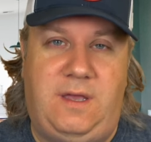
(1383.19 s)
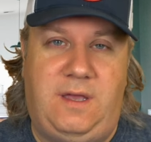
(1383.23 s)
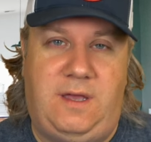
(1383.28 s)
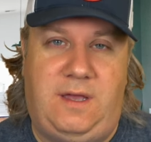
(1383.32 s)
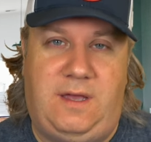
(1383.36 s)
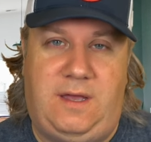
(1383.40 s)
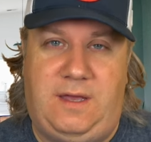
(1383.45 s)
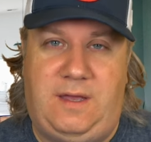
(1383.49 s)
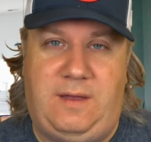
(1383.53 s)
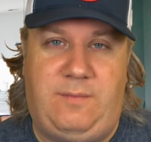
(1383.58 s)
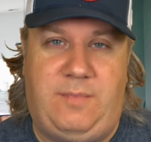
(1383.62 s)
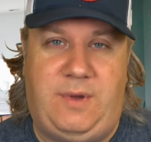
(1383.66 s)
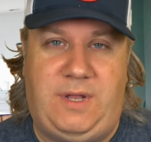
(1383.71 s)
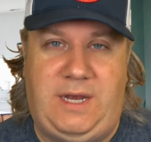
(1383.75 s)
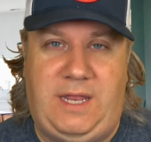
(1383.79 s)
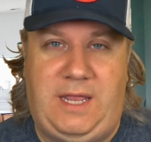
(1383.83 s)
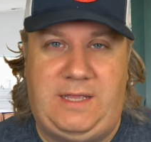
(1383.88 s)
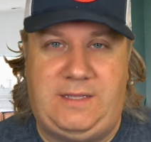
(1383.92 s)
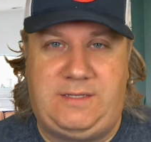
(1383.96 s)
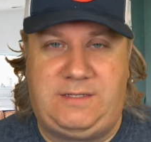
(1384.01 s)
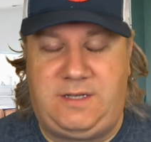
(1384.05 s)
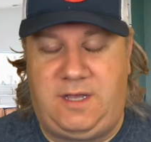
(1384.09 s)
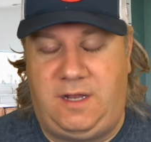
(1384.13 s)
Uh, but
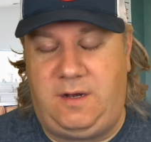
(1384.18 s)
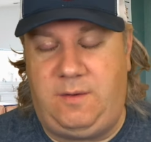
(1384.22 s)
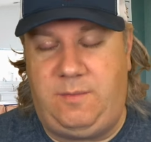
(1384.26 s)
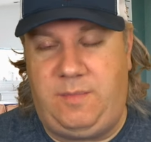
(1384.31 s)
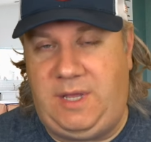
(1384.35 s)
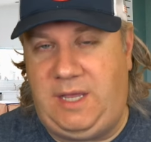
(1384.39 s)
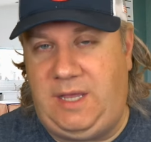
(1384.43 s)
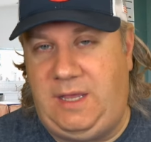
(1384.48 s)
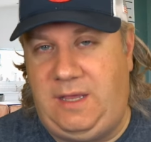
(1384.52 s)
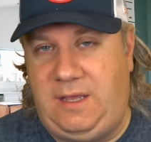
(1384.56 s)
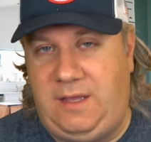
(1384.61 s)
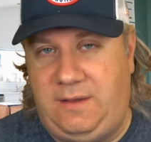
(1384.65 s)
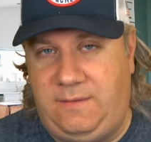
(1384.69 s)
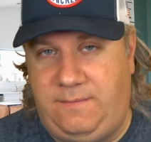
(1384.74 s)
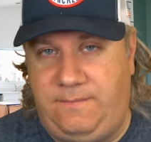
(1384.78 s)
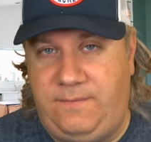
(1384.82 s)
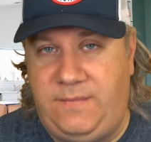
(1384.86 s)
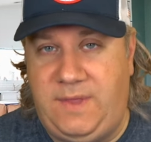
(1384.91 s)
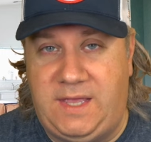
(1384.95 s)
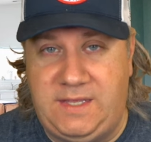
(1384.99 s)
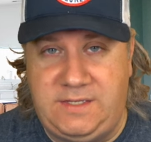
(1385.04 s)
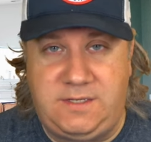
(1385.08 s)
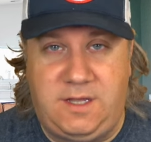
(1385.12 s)
it's going to be
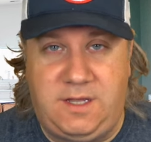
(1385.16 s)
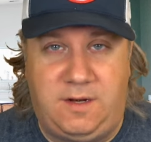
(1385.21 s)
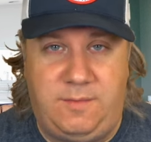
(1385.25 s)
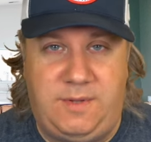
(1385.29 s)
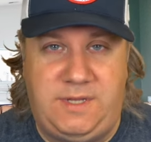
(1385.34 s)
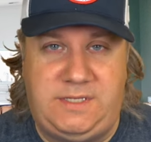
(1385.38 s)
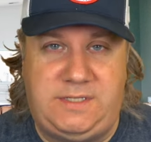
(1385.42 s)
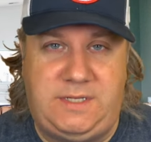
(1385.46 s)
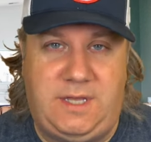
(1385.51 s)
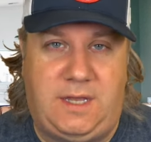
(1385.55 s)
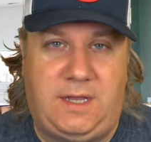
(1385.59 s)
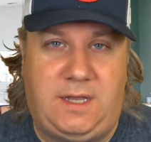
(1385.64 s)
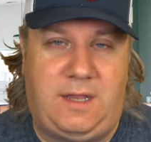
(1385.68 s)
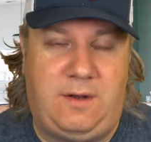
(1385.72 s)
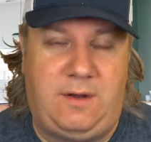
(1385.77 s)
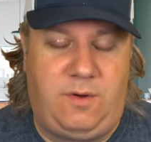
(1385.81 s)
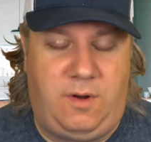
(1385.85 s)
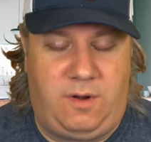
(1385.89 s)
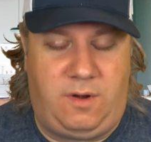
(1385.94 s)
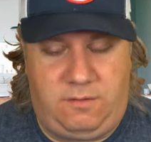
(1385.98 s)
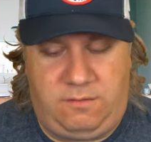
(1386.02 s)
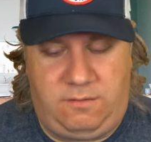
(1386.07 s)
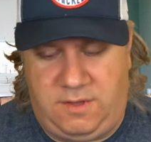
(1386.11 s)
it's going to be sick, and
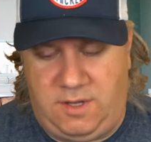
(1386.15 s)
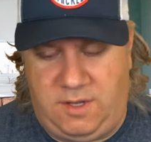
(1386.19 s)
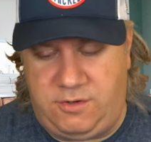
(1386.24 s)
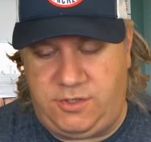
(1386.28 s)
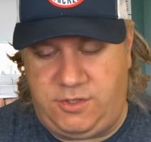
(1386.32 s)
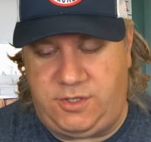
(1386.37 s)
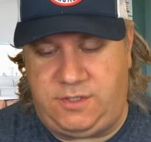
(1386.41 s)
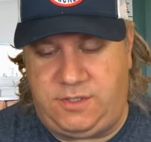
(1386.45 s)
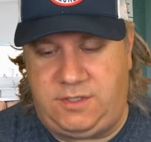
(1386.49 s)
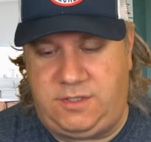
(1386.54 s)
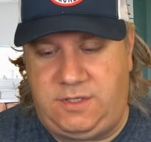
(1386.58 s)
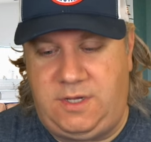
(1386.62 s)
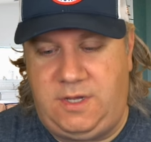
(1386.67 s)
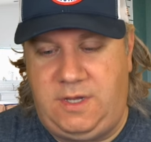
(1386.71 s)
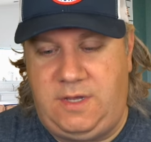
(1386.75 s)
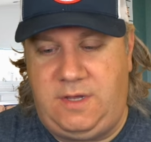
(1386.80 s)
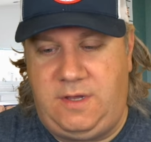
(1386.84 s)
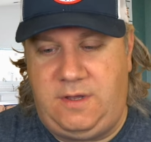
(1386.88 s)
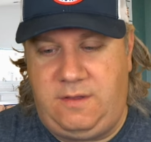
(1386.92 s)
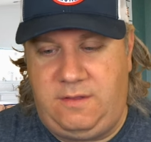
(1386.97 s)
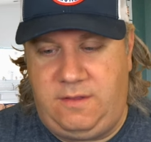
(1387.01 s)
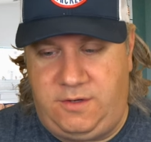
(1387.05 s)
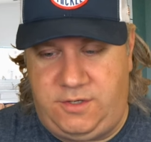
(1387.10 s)
and they're just
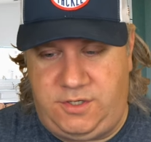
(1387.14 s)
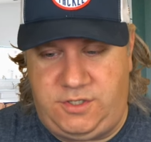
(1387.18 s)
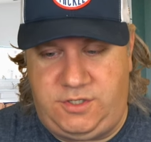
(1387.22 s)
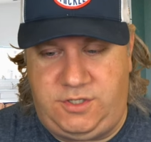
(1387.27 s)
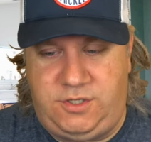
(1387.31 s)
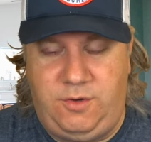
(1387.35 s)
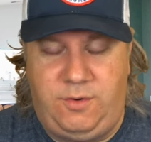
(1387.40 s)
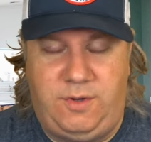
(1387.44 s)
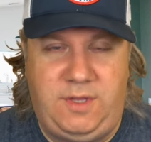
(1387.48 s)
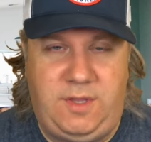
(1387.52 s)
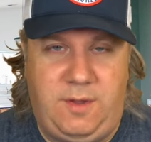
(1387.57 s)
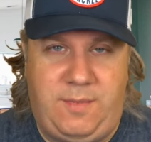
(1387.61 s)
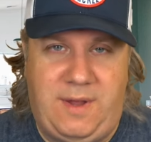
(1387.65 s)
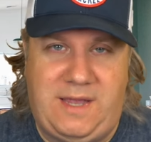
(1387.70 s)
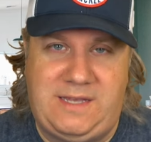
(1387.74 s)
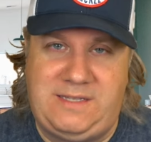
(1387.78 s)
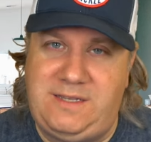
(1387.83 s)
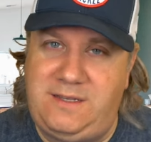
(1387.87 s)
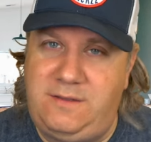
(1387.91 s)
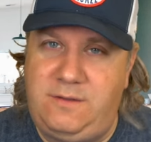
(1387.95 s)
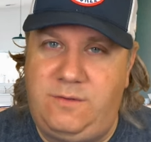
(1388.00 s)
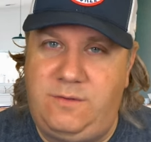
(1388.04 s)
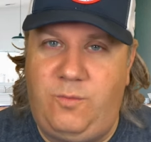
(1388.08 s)
they're just doing their
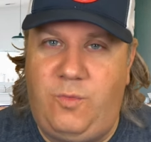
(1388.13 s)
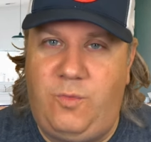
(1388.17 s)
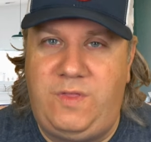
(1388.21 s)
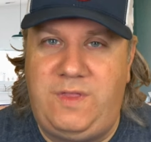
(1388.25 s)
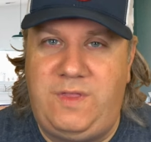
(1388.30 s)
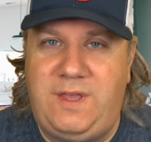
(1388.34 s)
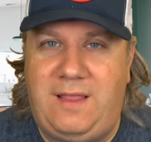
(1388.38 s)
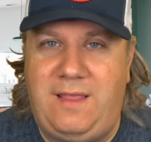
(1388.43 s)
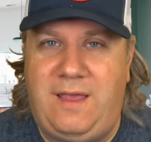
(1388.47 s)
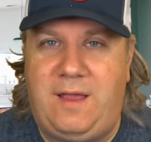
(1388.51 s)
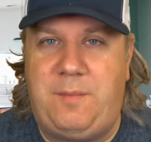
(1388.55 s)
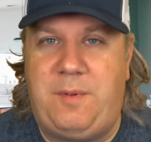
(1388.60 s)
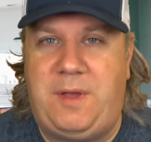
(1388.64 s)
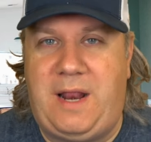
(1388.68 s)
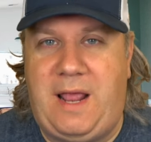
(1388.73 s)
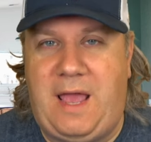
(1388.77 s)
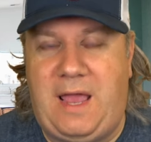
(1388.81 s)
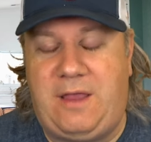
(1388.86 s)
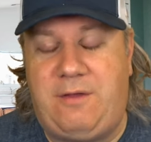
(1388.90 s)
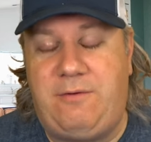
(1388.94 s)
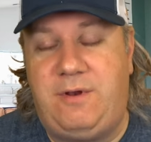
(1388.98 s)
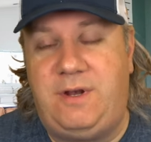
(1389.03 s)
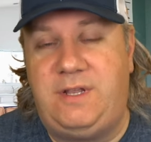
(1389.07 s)
best. One thing I like about
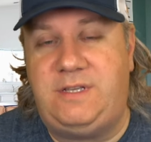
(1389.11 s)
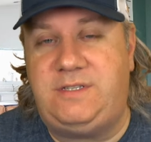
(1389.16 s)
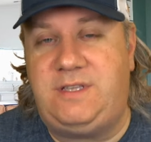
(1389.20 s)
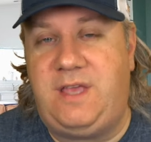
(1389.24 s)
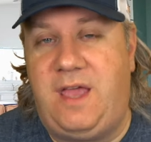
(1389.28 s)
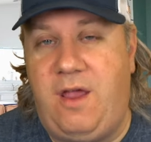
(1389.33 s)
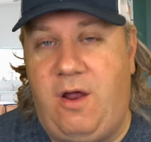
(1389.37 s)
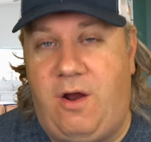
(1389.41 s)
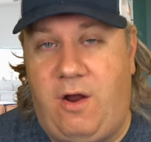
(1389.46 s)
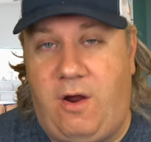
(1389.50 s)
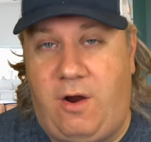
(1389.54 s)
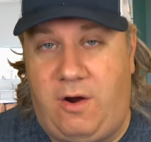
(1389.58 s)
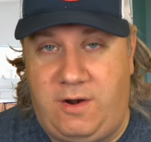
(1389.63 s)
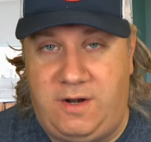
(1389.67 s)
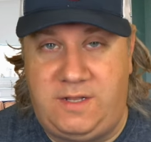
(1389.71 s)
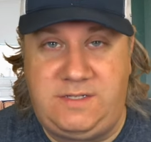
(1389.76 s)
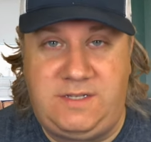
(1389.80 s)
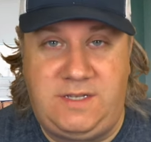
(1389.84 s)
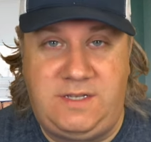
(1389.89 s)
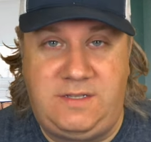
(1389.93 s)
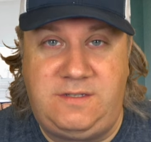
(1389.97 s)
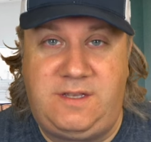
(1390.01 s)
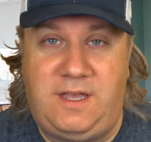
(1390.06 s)
Accurate is they are
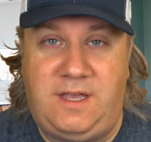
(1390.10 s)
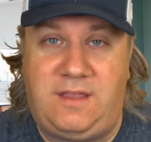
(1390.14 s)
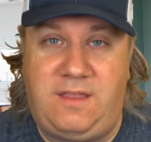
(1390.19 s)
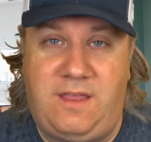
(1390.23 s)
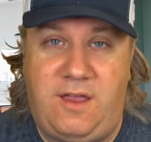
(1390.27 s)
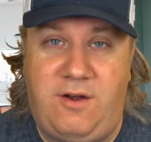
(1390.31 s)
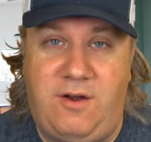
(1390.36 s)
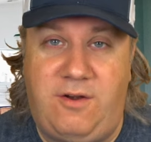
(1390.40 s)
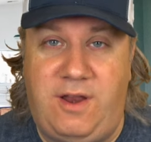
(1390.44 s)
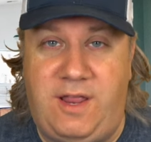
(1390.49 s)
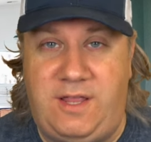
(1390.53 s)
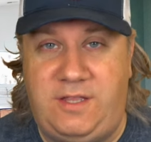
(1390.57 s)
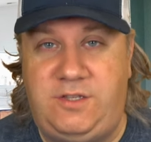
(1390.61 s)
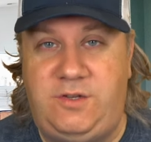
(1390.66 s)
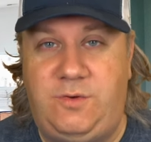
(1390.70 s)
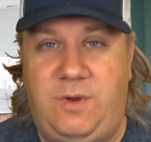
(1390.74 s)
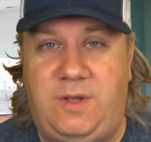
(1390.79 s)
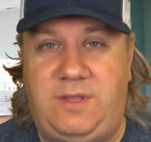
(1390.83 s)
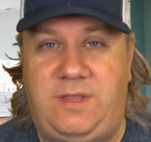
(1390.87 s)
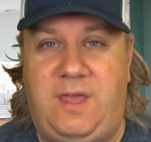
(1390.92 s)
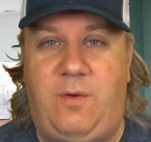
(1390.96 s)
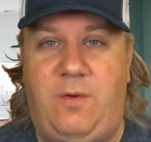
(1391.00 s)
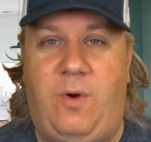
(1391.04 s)
artisans. Like, they are into
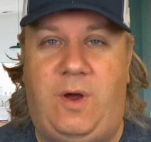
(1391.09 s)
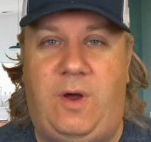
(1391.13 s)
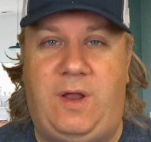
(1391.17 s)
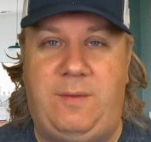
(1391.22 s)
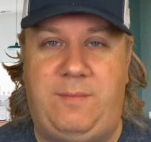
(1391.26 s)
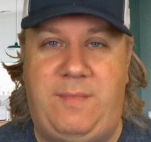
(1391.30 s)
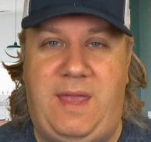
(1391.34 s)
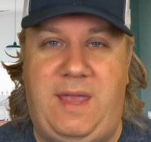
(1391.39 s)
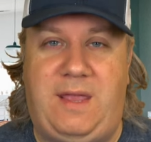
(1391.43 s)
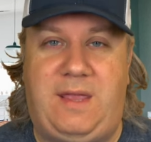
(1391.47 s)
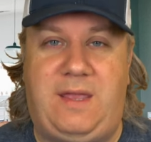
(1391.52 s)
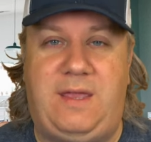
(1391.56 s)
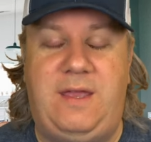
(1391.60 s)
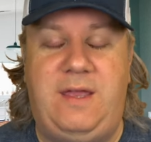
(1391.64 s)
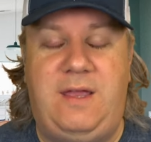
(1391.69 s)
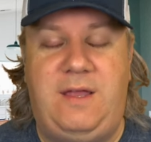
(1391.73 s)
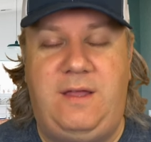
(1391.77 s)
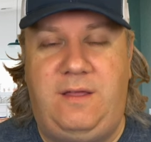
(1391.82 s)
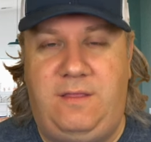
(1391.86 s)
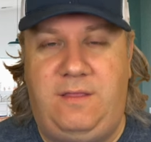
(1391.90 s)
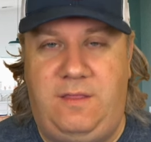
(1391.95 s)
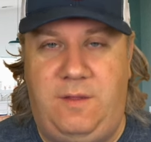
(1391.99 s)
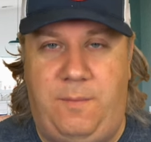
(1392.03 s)
it. They want to make
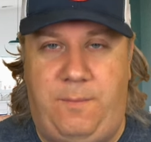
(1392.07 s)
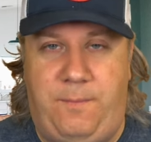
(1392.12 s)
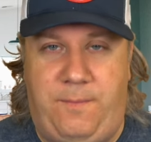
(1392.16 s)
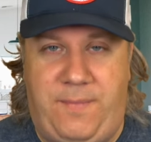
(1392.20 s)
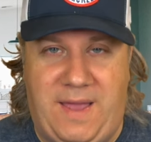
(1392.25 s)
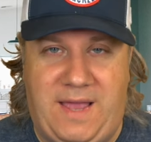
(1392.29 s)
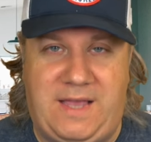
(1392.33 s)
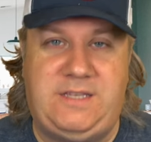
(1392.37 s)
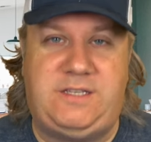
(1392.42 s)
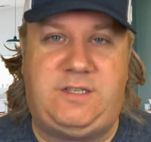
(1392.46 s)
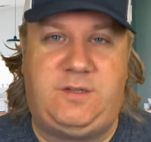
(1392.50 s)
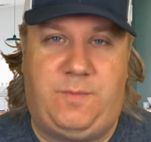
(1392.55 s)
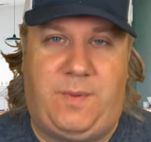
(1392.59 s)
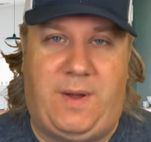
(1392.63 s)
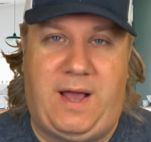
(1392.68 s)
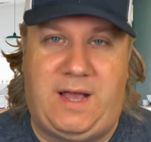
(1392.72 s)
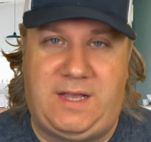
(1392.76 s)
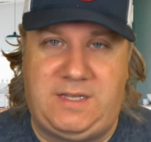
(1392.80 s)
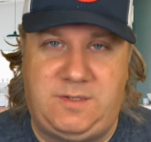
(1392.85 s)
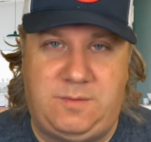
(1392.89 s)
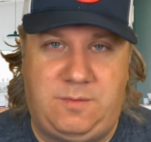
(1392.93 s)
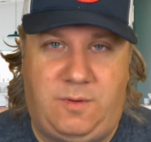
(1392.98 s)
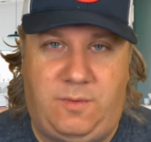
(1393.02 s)
the best
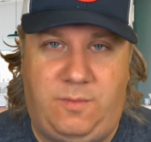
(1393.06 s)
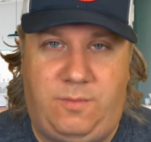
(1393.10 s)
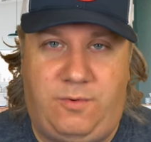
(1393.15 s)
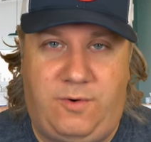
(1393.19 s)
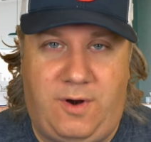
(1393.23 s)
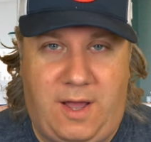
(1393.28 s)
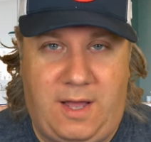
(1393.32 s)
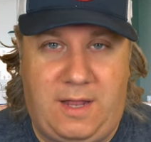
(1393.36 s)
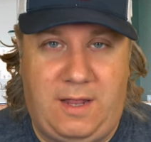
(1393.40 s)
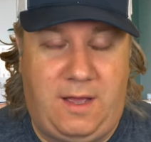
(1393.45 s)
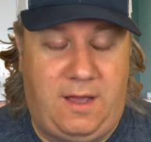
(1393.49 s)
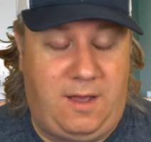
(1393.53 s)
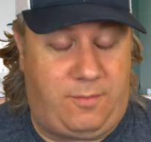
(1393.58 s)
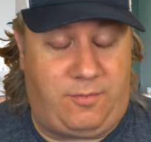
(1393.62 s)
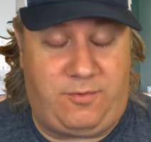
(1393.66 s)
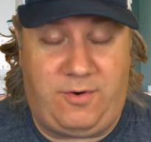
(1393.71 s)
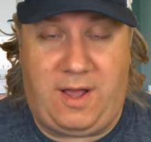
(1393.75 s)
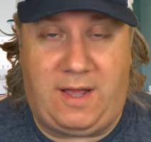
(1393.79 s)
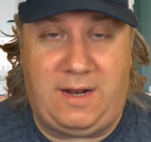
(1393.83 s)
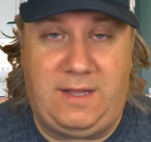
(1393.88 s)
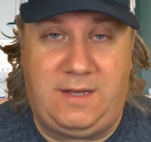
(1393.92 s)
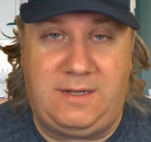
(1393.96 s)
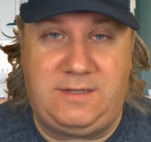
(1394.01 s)
possible pro uh,
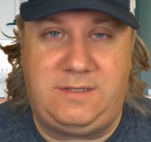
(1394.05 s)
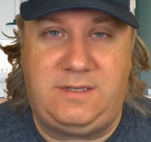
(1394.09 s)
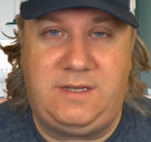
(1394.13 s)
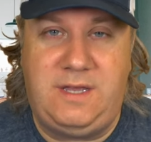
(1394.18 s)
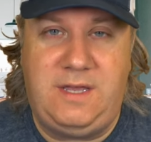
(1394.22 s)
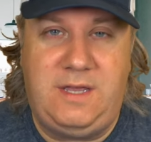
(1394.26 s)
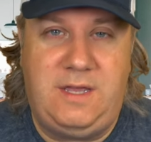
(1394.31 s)
product.